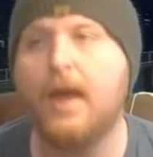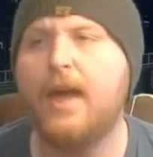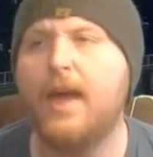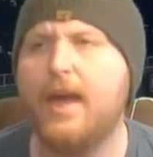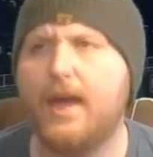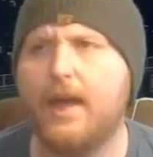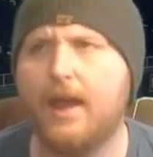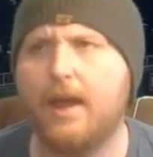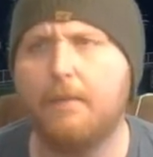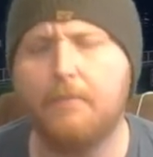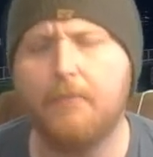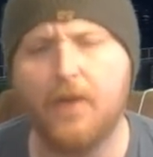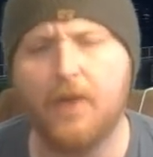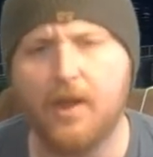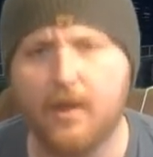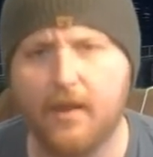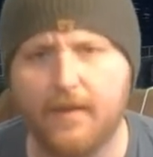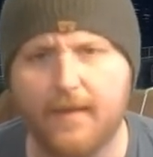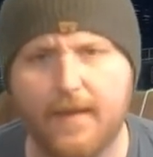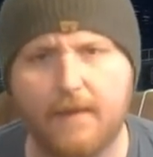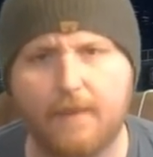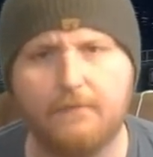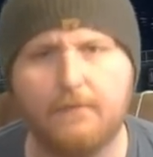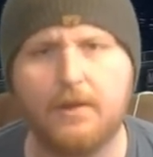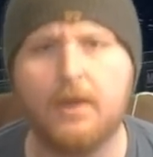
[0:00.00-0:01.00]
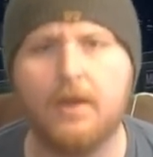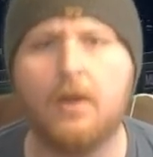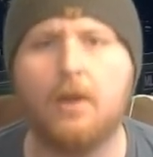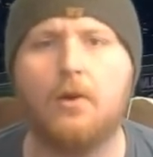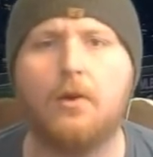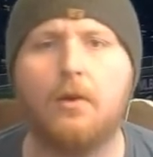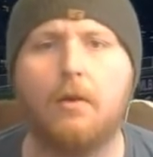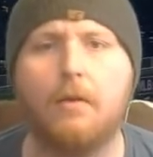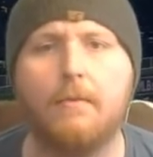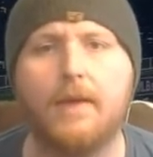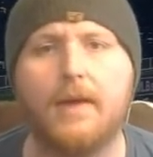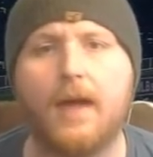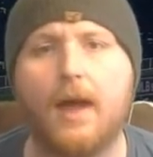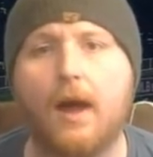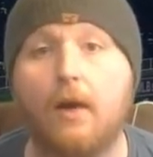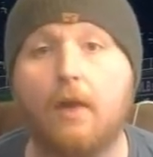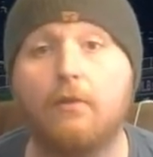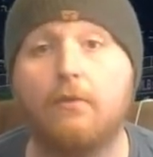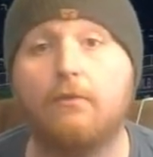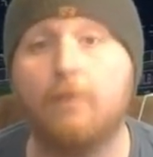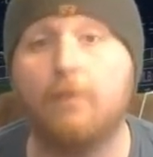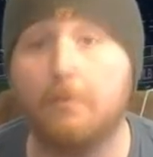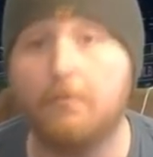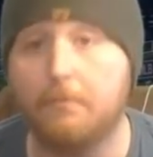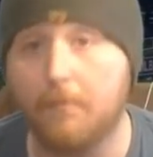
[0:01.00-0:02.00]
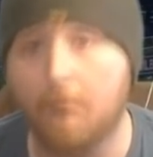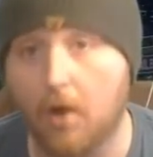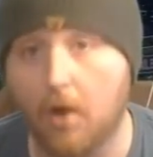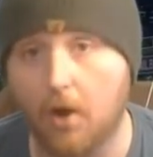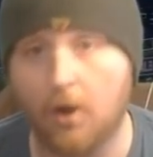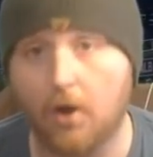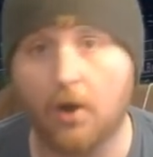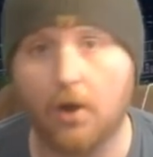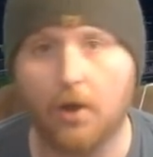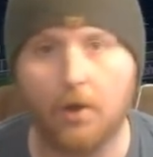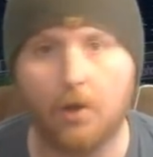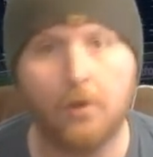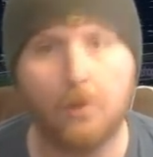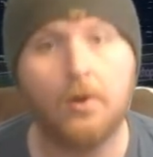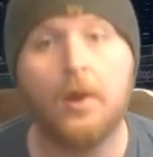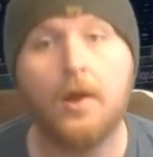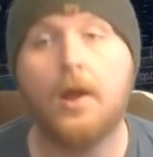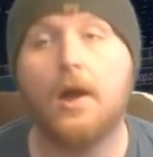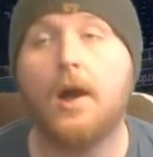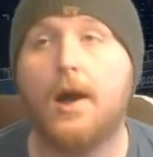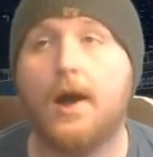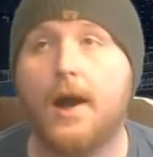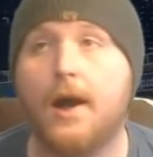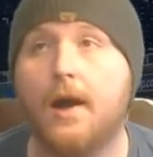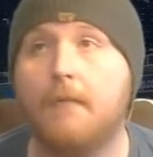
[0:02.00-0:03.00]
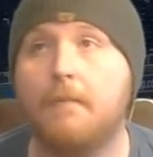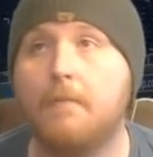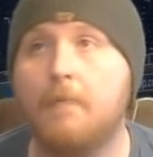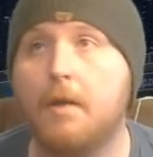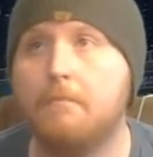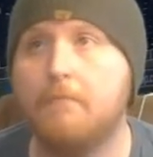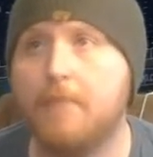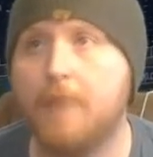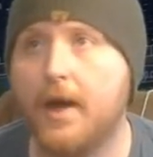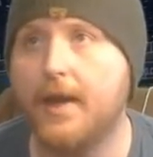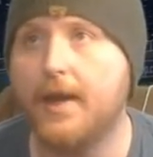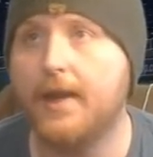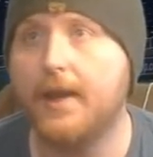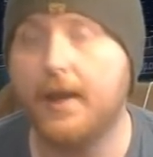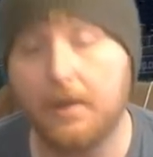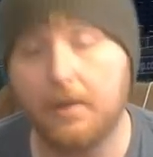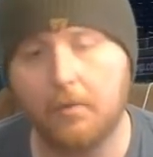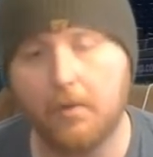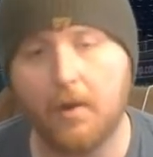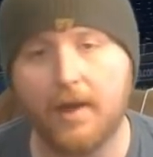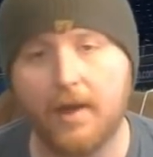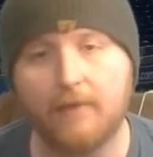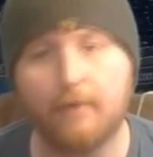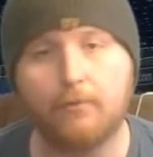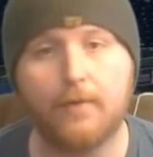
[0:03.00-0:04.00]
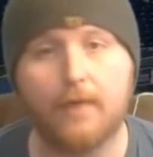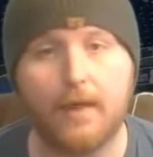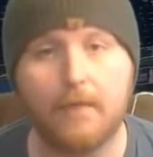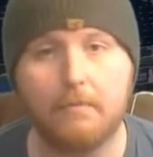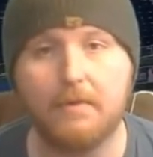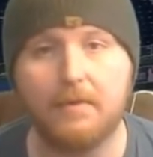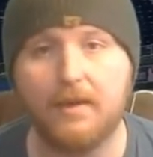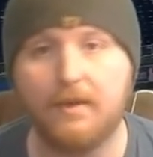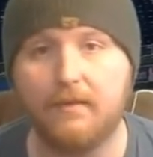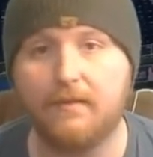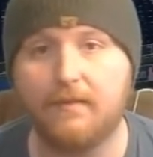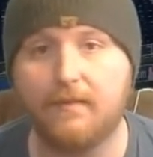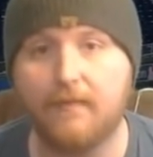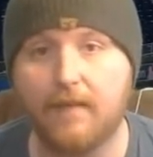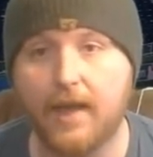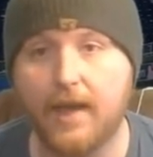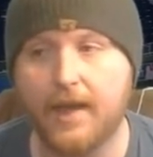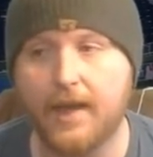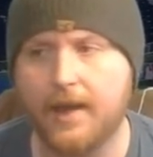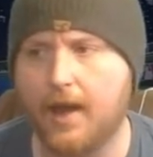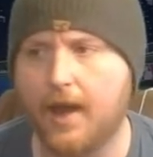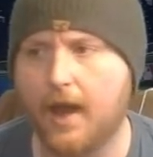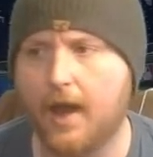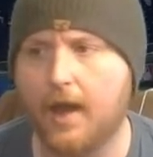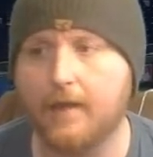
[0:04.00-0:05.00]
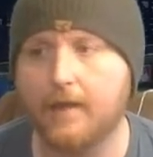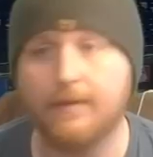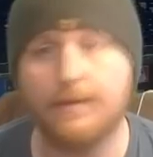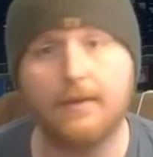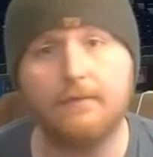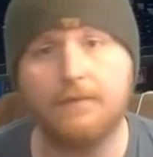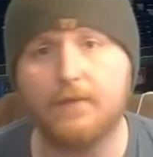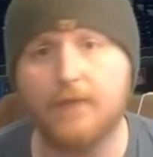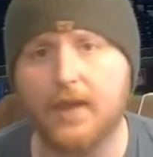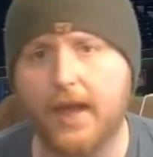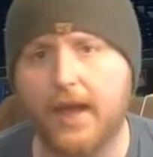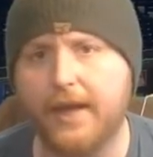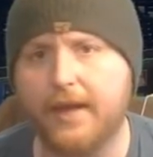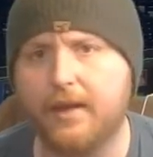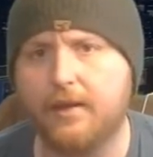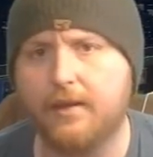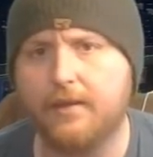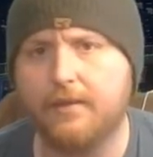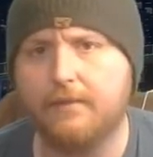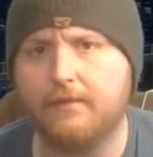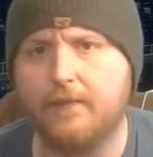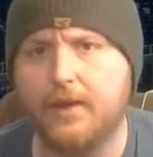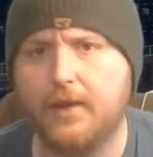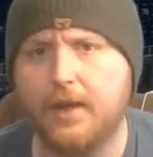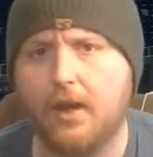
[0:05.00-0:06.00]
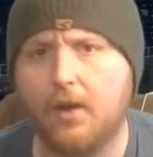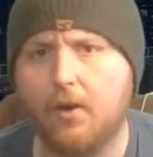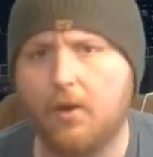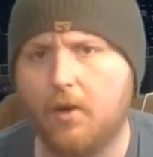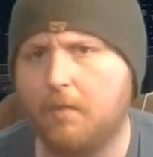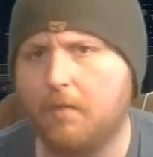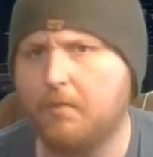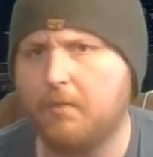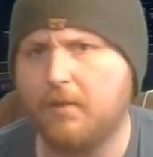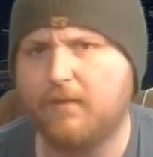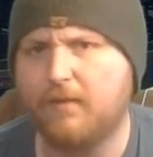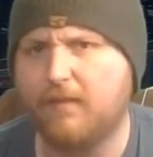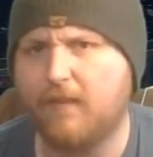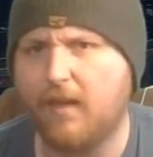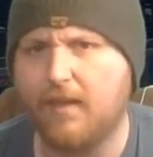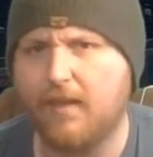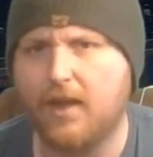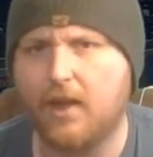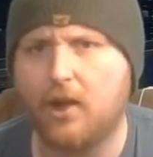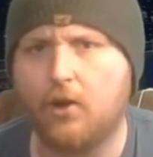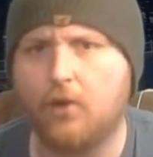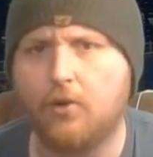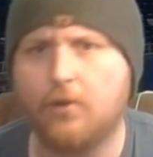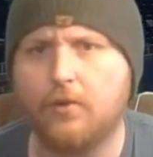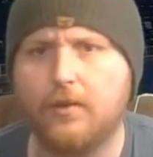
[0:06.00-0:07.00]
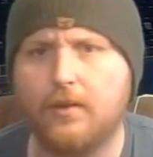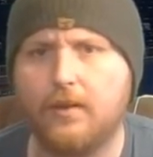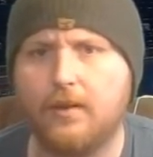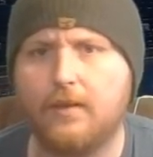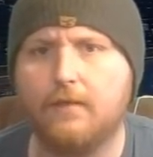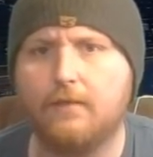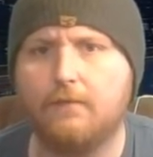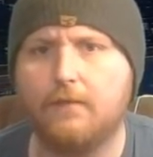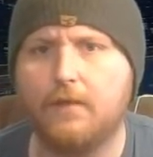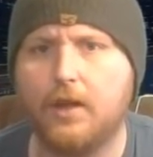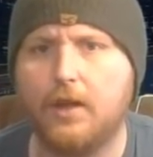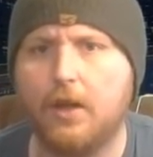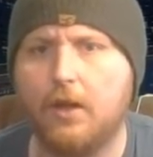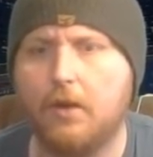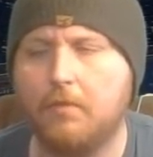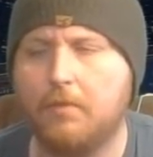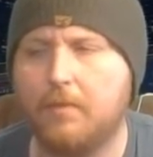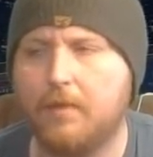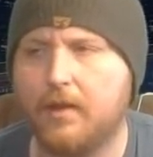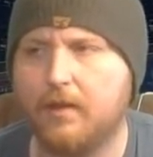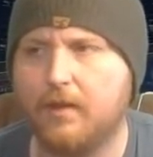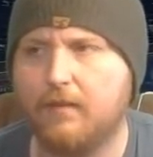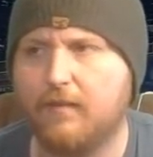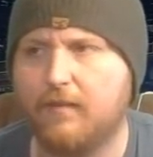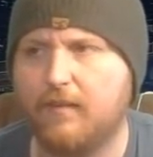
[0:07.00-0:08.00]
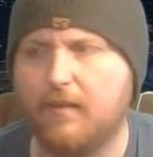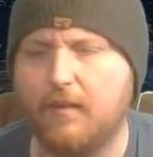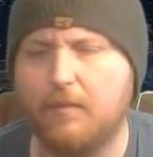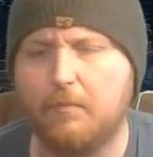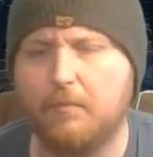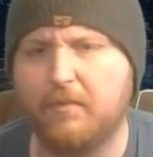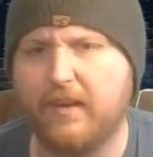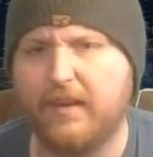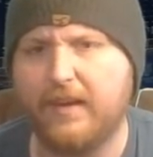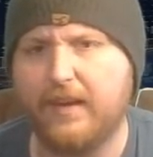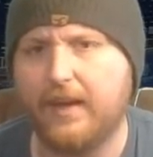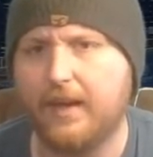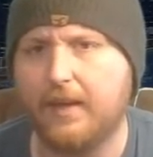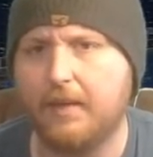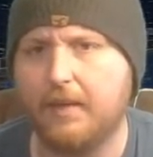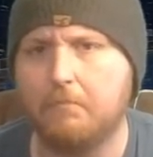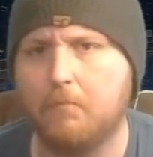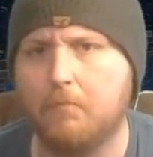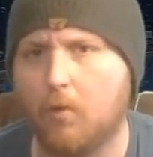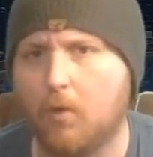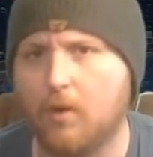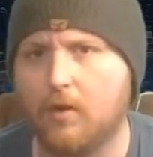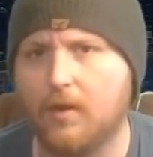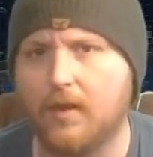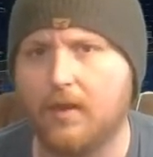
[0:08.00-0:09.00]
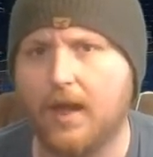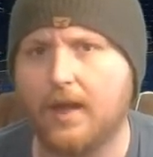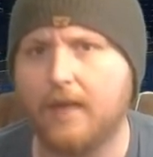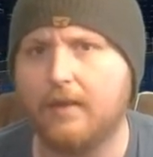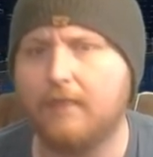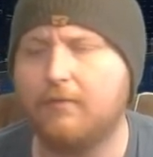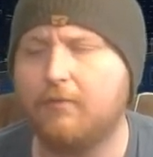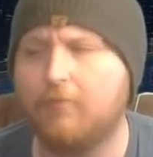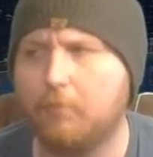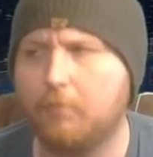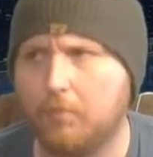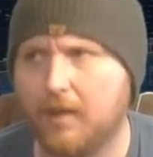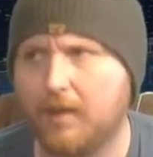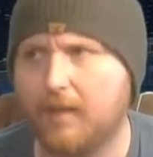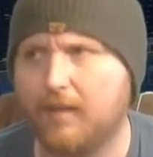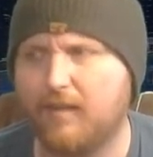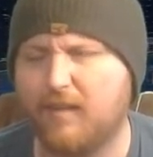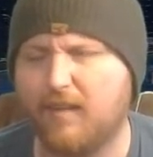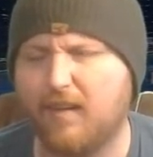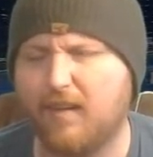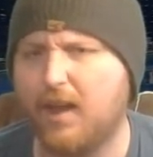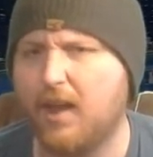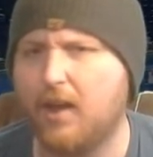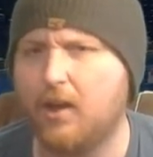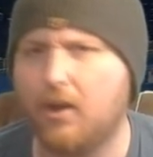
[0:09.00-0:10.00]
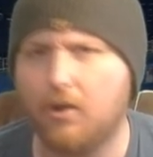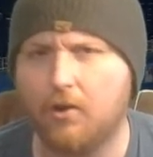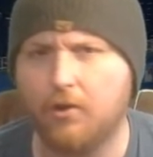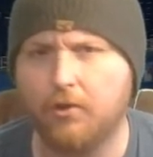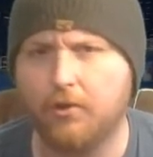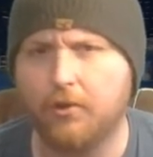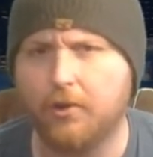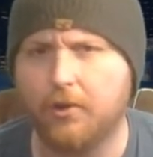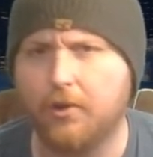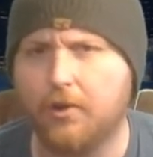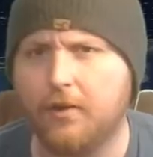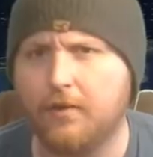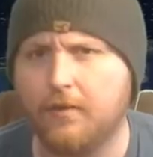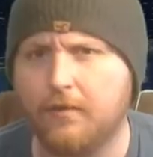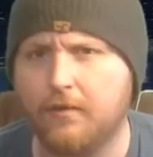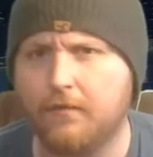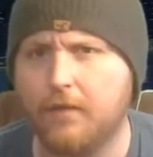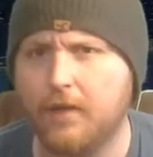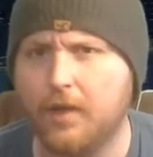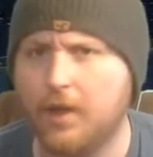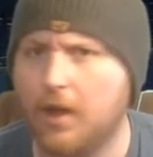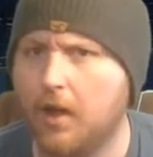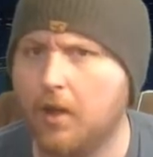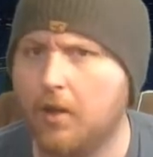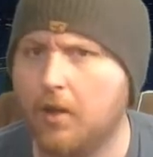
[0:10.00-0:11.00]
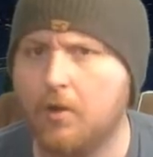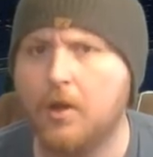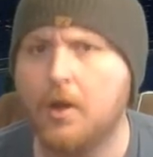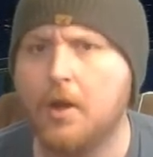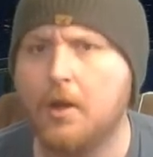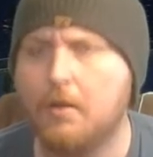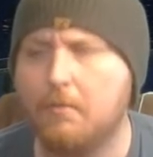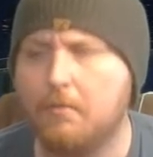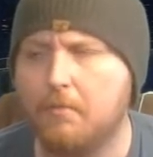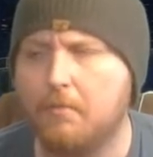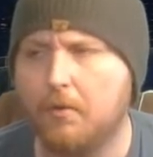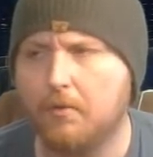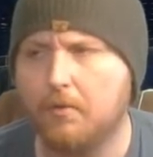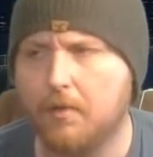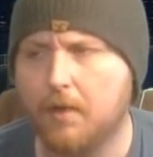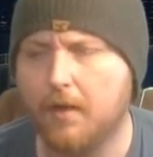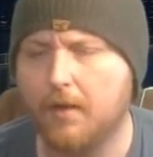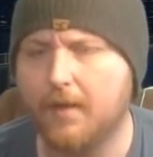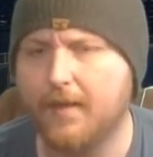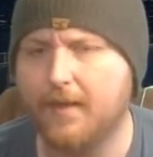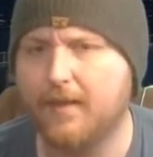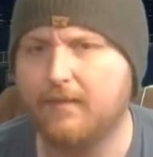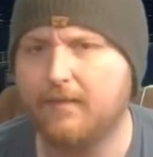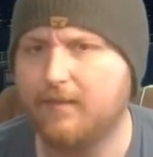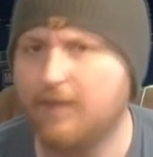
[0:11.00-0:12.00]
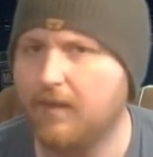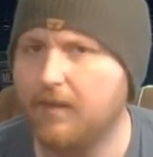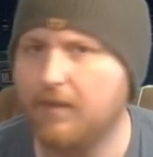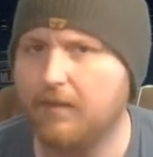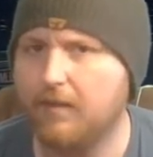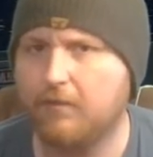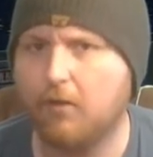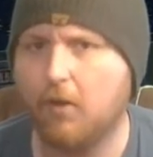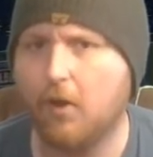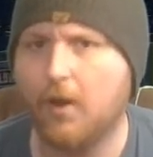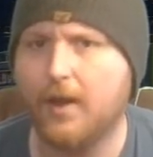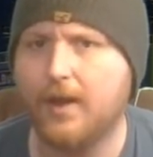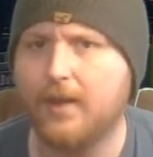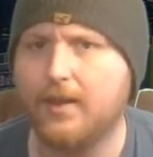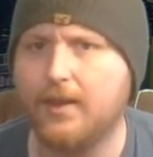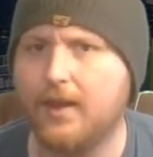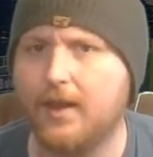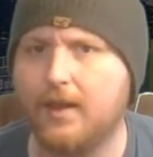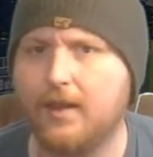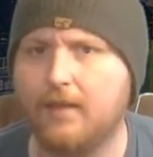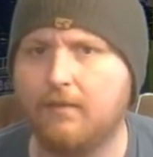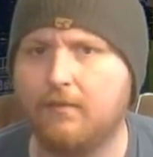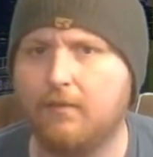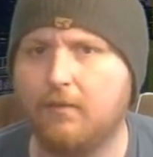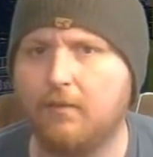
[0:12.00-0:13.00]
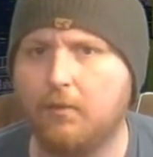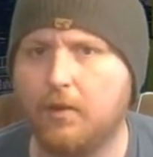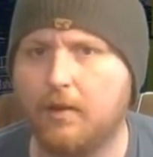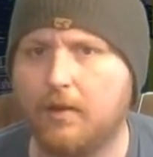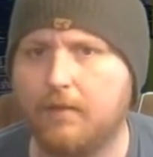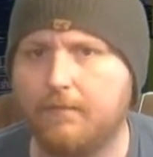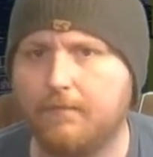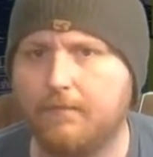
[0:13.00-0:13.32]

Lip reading: And I plan on that video coming out tomorrow. But anyways, with that being said, leave a like on the video. I'm going to say that early in the video because it seems like I get more likes when I say it earlier in the video. But with all that said, let's go ahead and get into it.